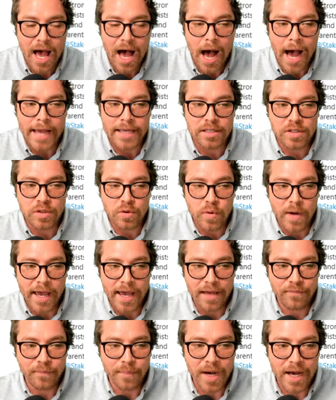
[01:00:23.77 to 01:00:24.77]
I do
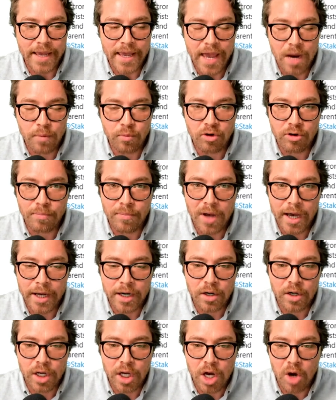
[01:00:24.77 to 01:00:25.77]
have my Emrit
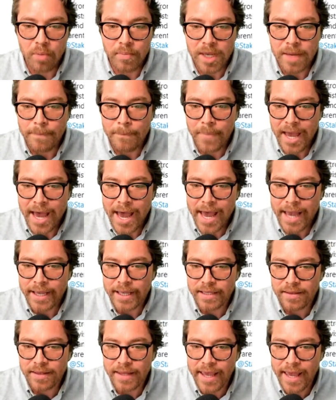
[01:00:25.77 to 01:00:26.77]
miner coming back.
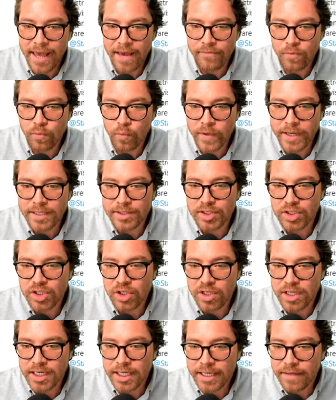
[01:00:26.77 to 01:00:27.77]
They have
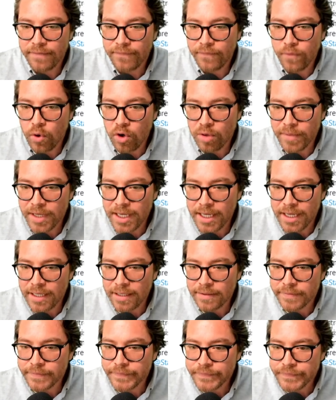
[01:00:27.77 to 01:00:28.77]
reasserted it for me.